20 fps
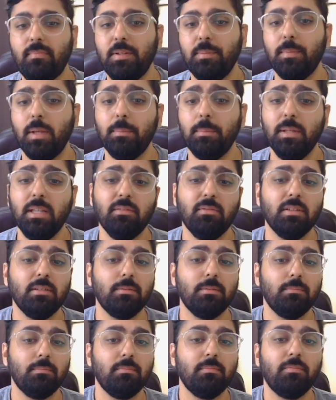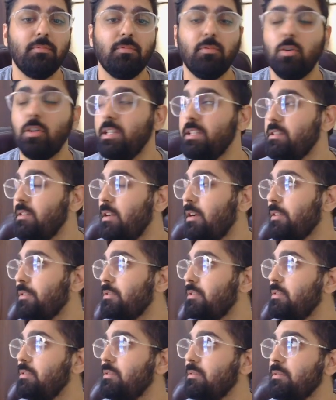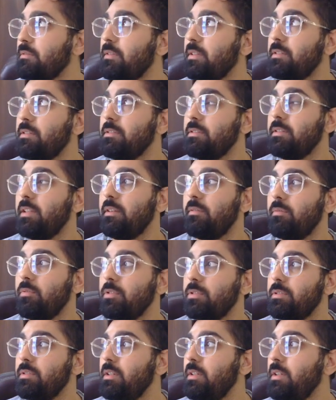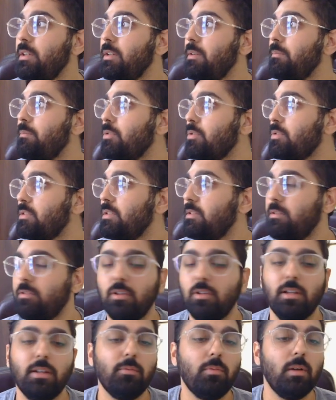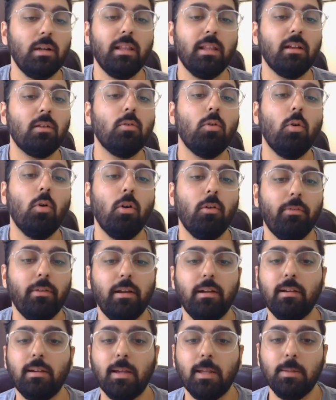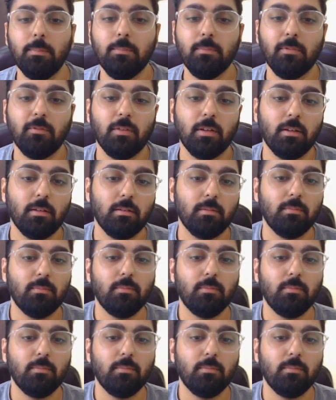maybe even for each answer whether that was posted. So it will take O of n time, where